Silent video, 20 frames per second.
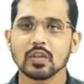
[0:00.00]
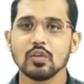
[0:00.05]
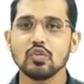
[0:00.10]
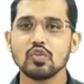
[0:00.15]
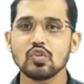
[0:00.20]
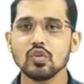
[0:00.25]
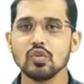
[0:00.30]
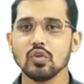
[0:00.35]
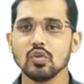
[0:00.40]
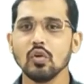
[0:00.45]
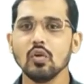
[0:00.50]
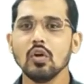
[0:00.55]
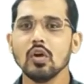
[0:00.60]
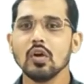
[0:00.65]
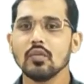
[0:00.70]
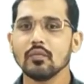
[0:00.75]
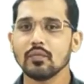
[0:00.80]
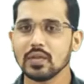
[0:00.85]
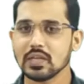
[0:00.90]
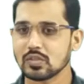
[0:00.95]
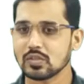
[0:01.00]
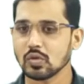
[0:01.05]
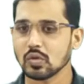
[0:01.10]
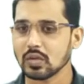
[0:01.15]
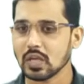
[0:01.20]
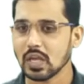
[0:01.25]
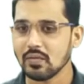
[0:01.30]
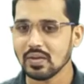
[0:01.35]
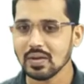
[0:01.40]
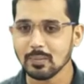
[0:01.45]
You should know
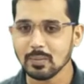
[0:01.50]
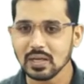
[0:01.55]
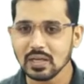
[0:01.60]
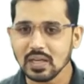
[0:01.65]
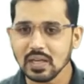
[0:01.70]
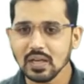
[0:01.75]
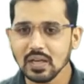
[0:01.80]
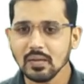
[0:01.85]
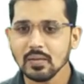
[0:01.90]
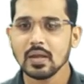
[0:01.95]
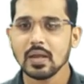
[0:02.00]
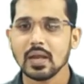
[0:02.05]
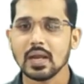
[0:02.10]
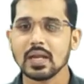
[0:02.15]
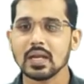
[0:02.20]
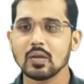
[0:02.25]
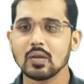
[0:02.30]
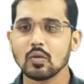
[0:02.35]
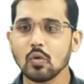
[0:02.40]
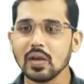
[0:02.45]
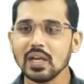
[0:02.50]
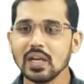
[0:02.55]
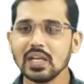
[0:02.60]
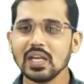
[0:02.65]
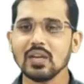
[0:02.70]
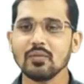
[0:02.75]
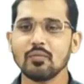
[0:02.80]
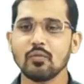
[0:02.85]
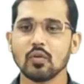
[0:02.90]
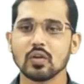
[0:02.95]
feedstock availability and
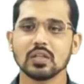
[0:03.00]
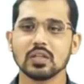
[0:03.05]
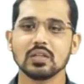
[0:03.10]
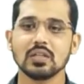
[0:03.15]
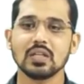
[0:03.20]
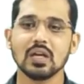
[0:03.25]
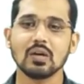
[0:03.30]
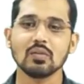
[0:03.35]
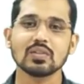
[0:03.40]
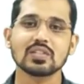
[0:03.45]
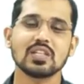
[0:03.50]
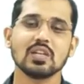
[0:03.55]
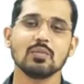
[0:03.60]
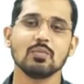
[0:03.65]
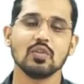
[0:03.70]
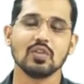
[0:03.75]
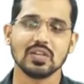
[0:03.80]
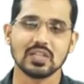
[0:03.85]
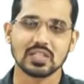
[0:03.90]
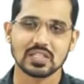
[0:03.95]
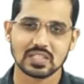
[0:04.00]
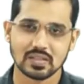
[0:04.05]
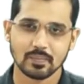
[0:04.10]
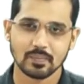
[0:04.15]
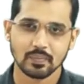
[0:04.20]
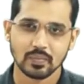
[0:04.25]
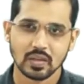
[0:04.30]
quality for the downstream units.